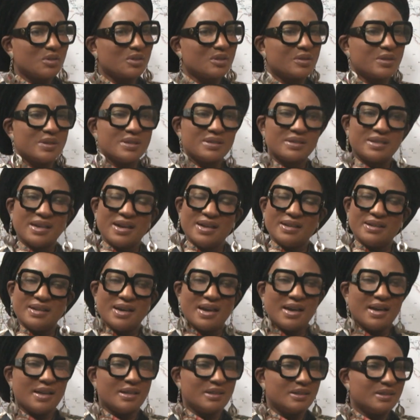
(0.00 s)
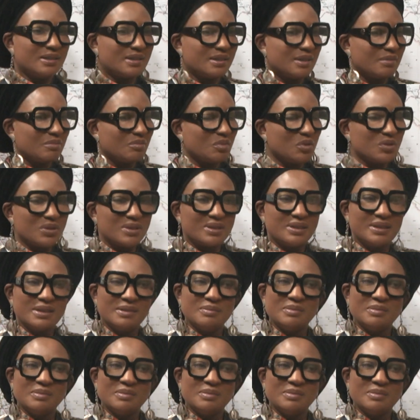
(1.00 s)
Christian and Muslim,